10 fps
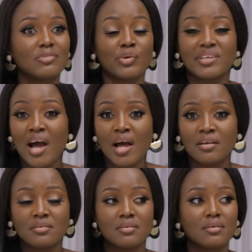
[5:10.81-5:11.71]
your
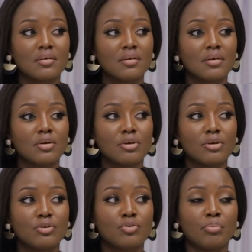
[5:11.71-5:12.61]
dad,
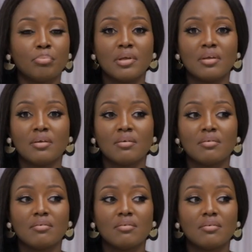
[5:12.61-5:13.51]
to be,
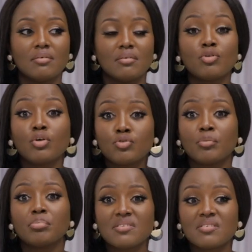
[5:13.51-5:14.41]
not
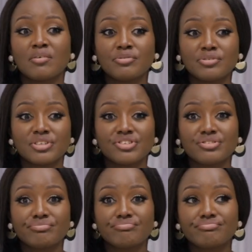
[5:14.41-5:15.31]
to be selfish.
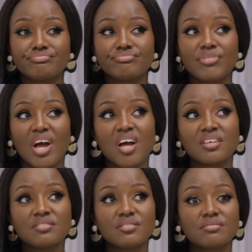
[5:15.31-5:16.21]

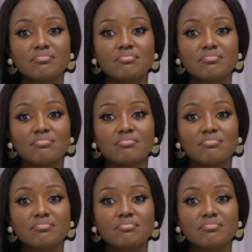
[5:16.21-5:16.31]
And